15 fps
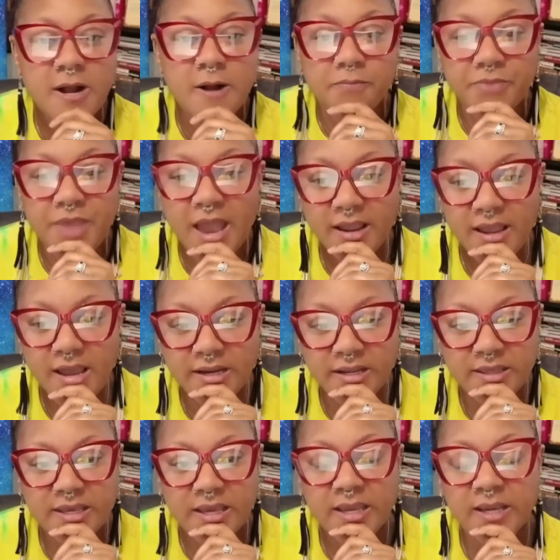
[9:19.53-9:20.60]
that kind of
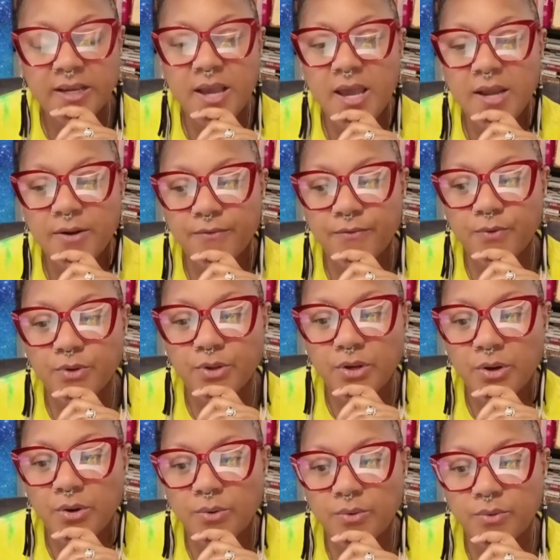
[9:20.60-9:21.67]
thing. Kind of,
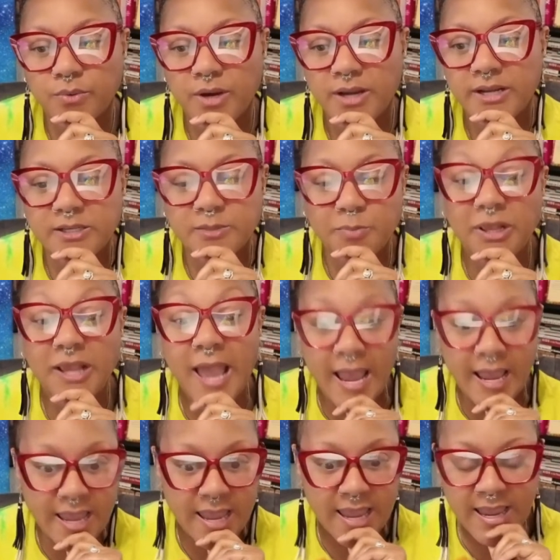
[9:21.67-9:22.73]
what is
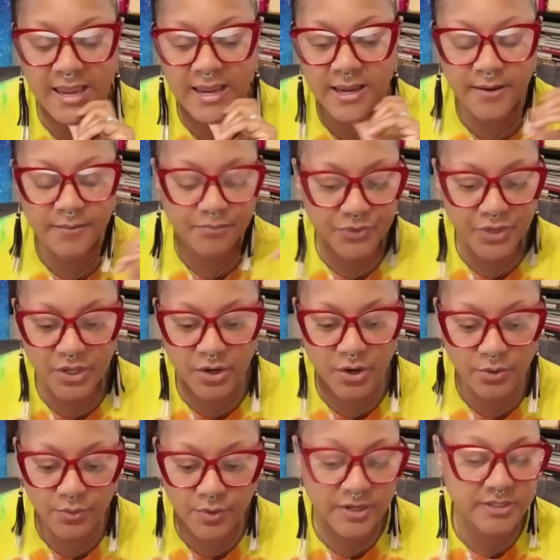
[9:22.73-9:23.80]
plaguing
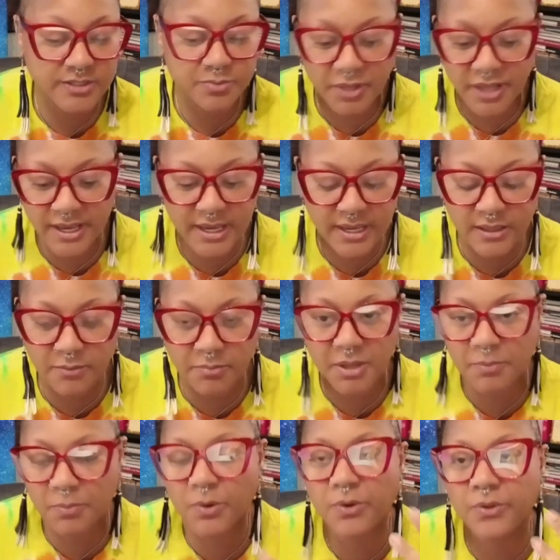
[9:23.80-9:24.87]
the
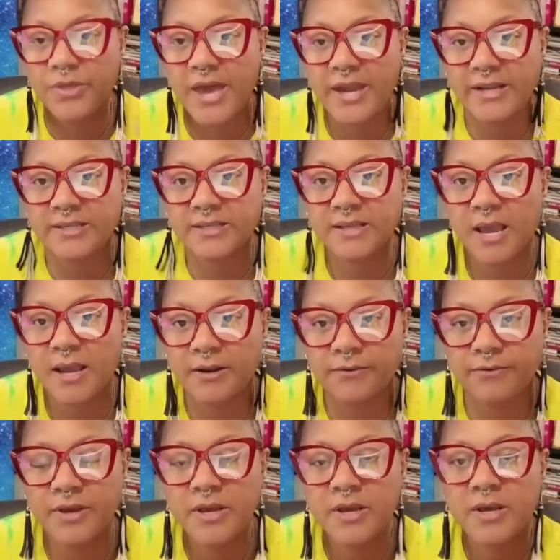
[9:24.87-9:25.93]
people. That is kind
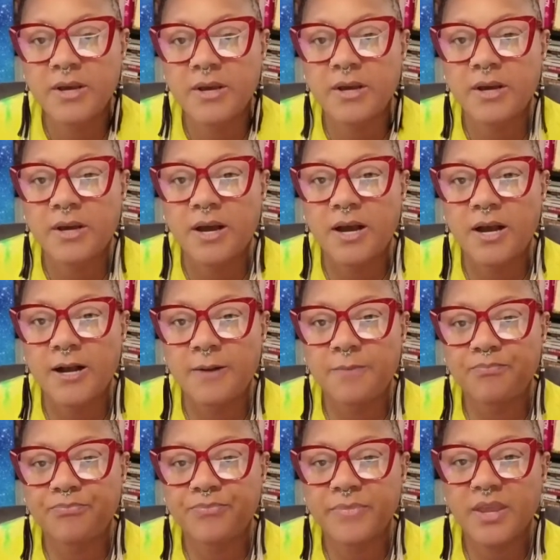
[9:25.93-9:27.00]
of,
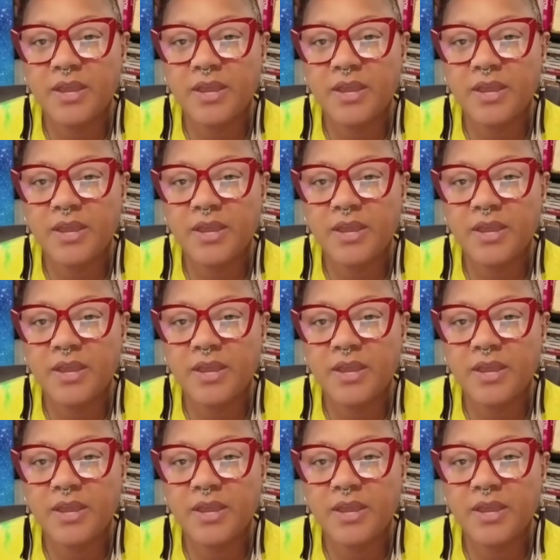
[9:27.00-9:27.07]
I